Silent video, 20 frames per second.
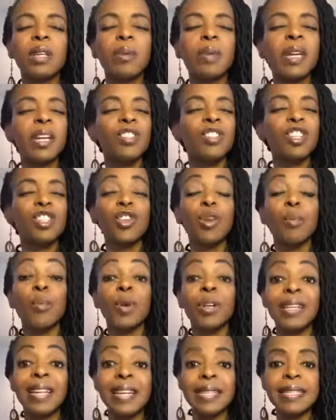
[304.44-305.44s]
bit and just thought,
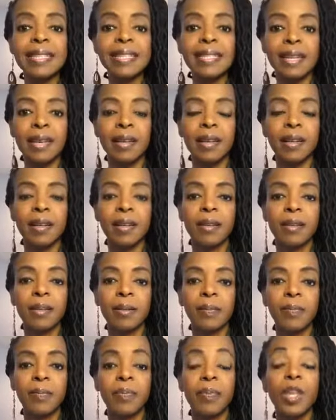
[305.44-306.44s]
Modesta,
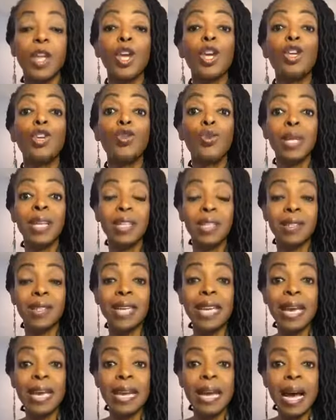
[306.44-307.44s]
you need to
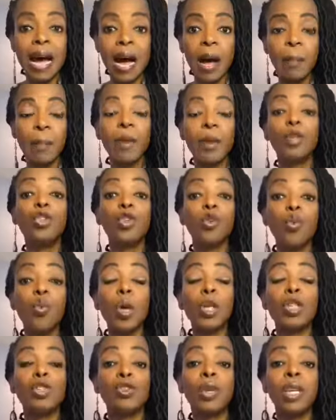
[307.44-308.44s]
get up, do
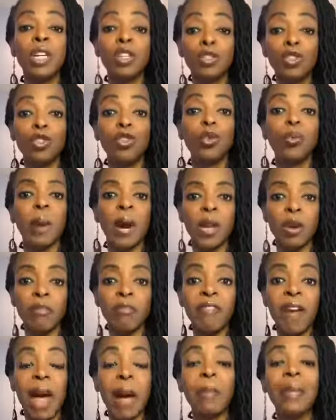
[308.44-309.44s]
what you need to do by your
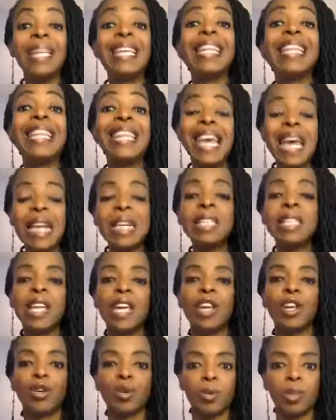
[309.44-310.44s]
family, then
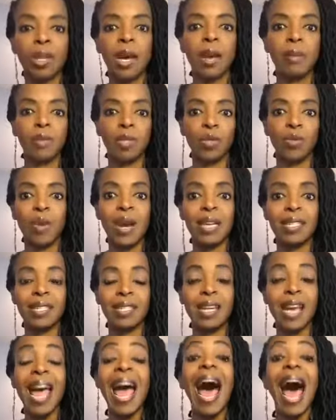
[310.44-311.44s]
take your time to rest.
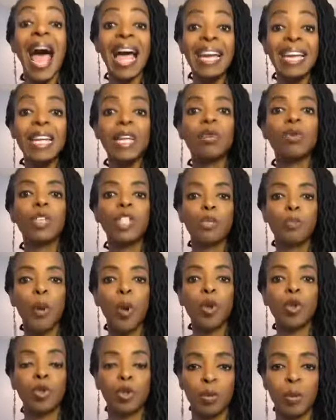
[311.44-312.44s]
I literally
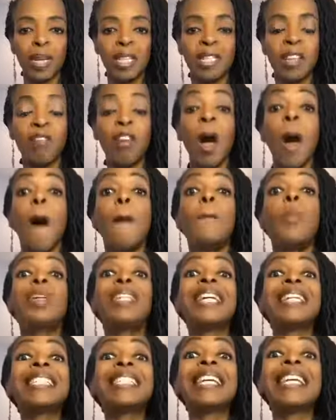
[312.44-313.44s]
spoke to myself,
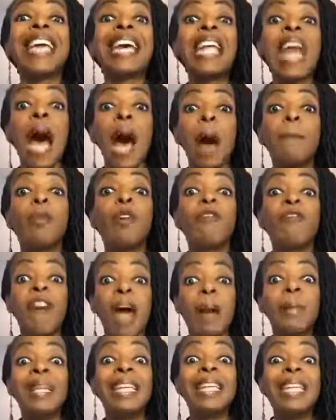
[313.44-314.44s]
Modesta, get up, your
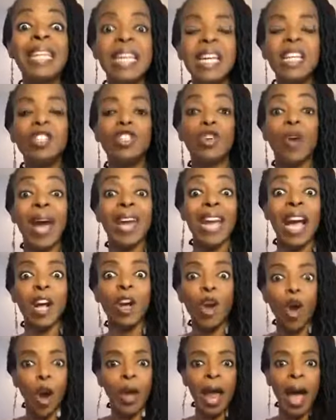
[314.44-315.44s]
family needs you. And I
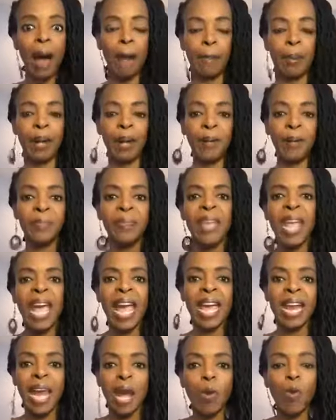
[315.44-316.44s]
got up
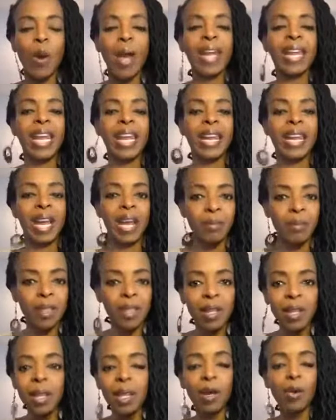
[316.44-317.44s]
and I went, and the
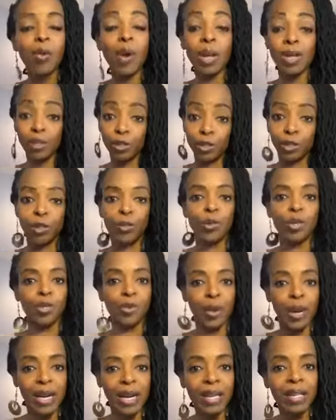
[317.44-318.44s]
little one, Jude, was
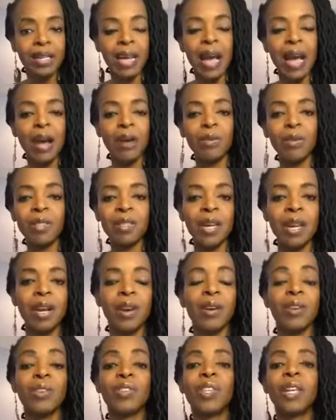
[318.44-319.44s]
already
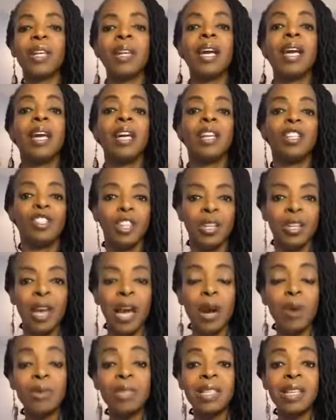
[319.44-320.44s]
downstairs and Jedediah
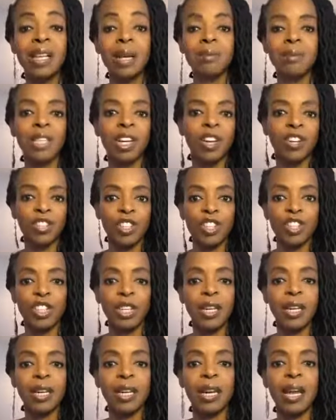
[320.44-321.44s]
was still upstairs and she
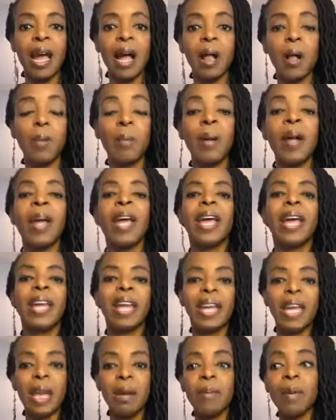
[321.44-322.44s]
needed help. And I
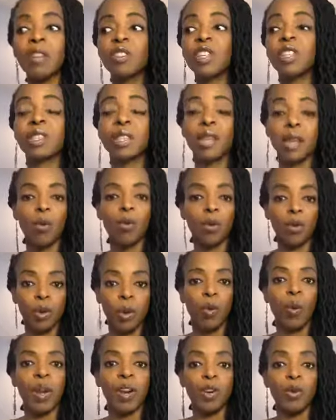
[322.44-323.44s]
came downstairs and I, you know,
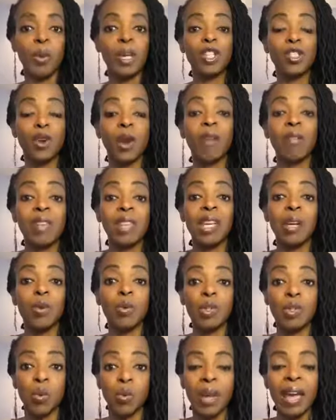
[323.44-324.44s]
wanted to make sure everything
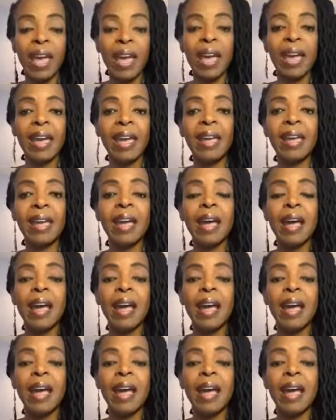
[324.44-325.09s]
was okay.